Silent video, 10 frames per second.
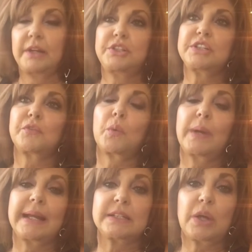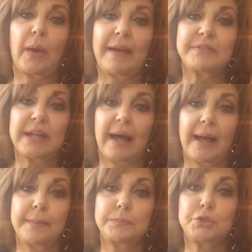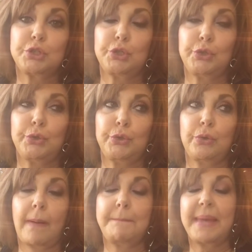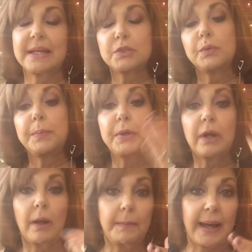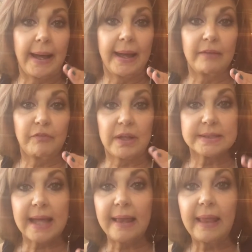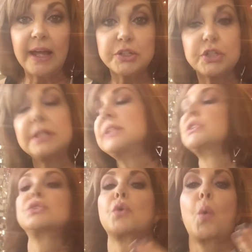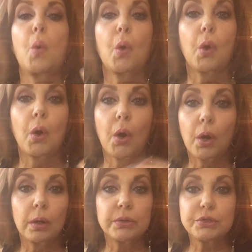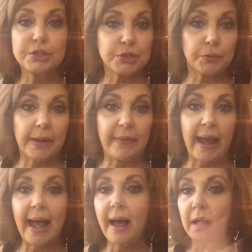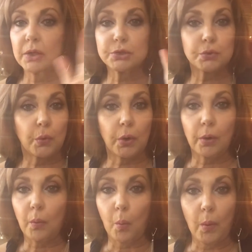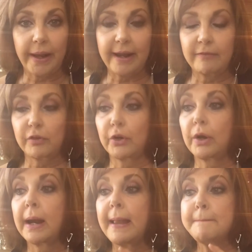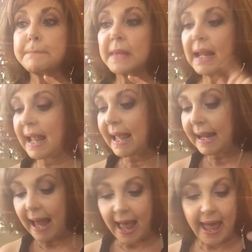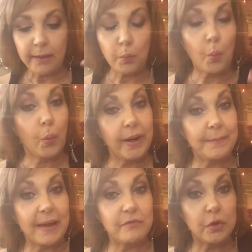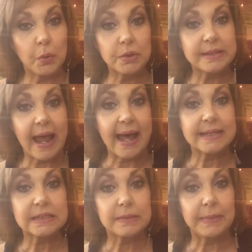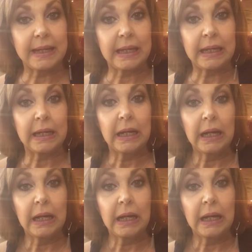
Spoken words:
Just for when I don't have time to mess with putting on my false eyelashes or just around the house or whatever. And I had one of my viewers ask me